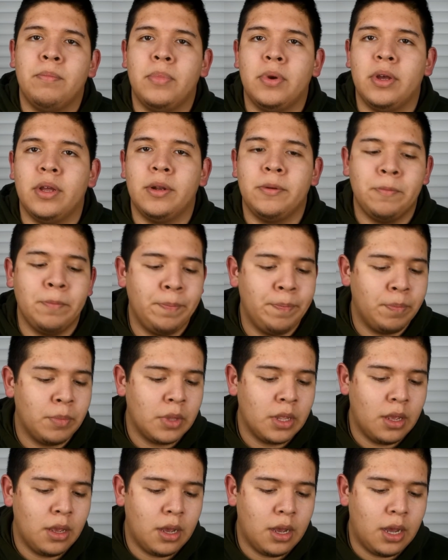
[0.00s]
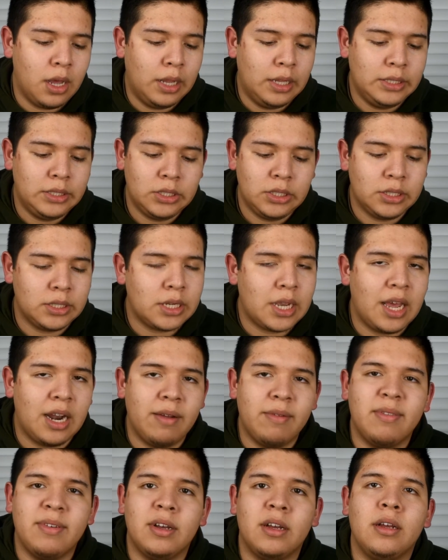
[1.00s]
But this is just kind
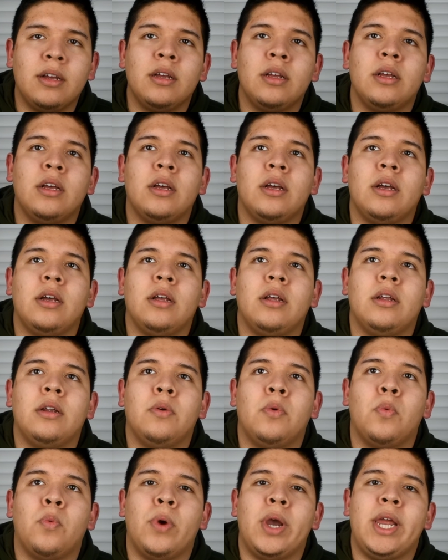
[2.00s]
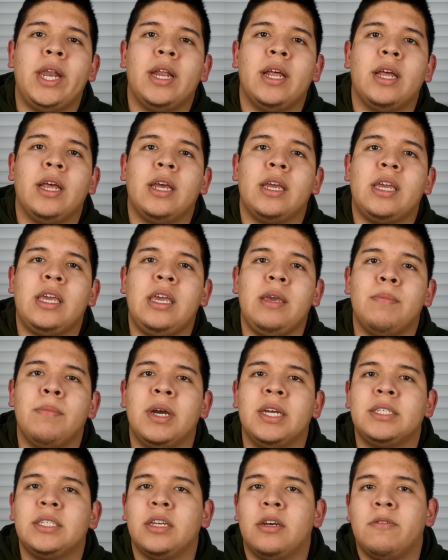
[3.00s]
of a way to keep
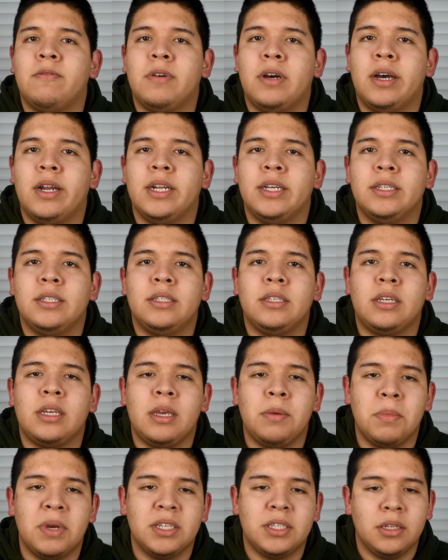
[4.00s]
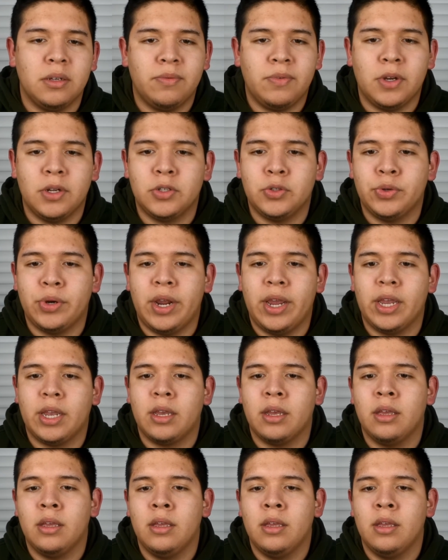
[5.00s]
myself honest and keep myself on track,